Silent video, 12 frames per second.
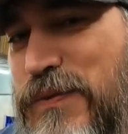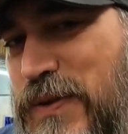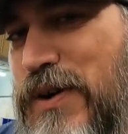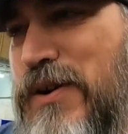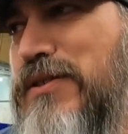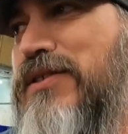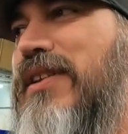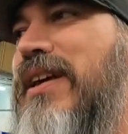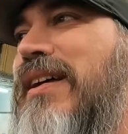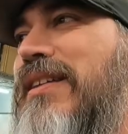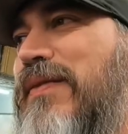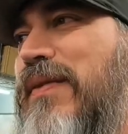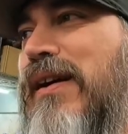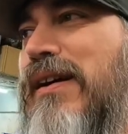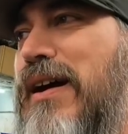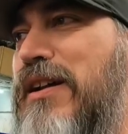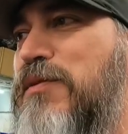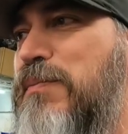first to figure
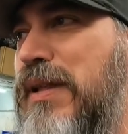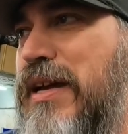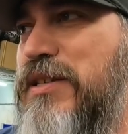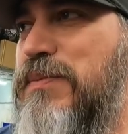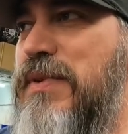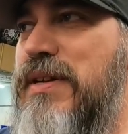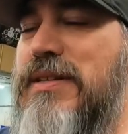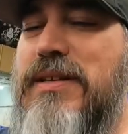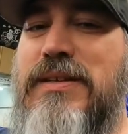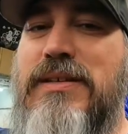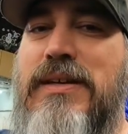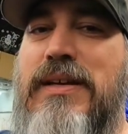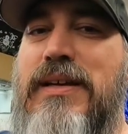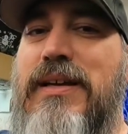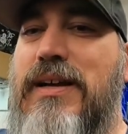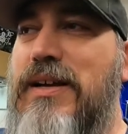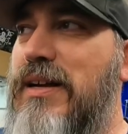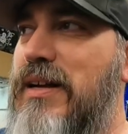out its placement
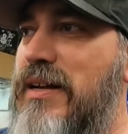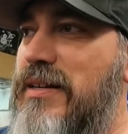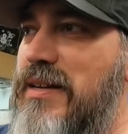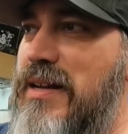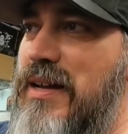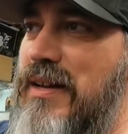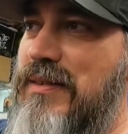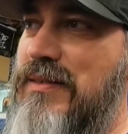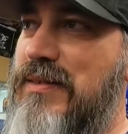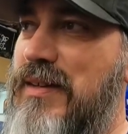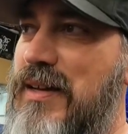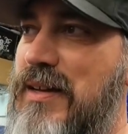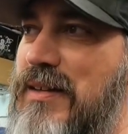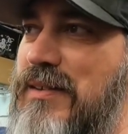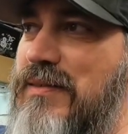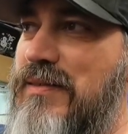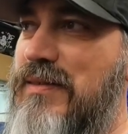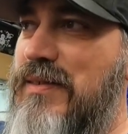on, uh, uh,
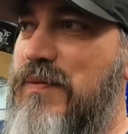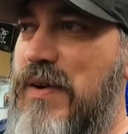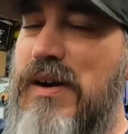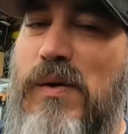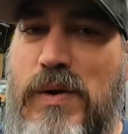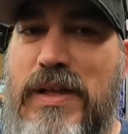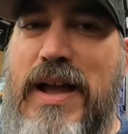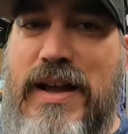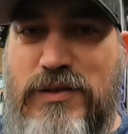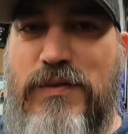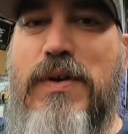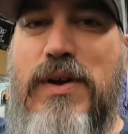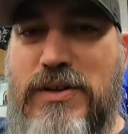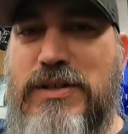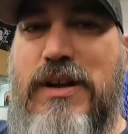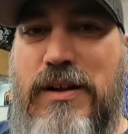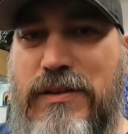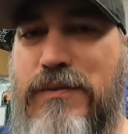figure out where the axle falls
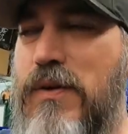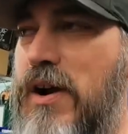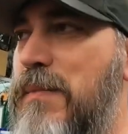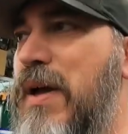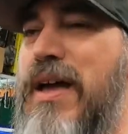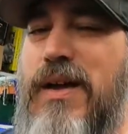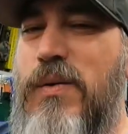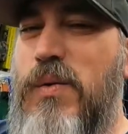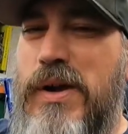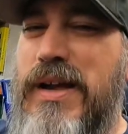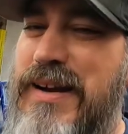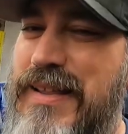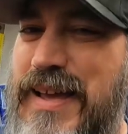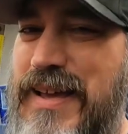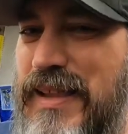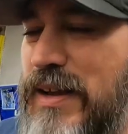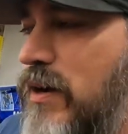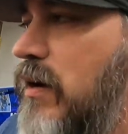on the frame. We'll get into
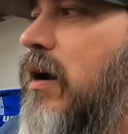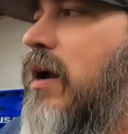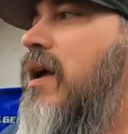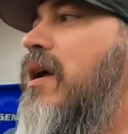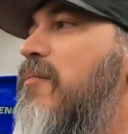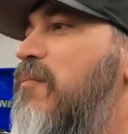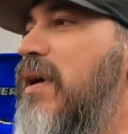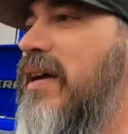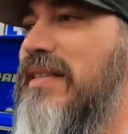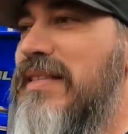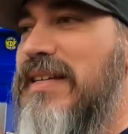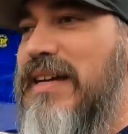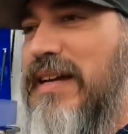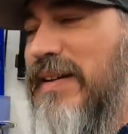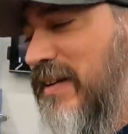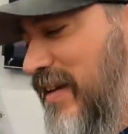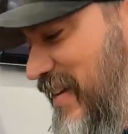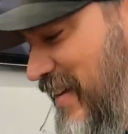that later. But, uh,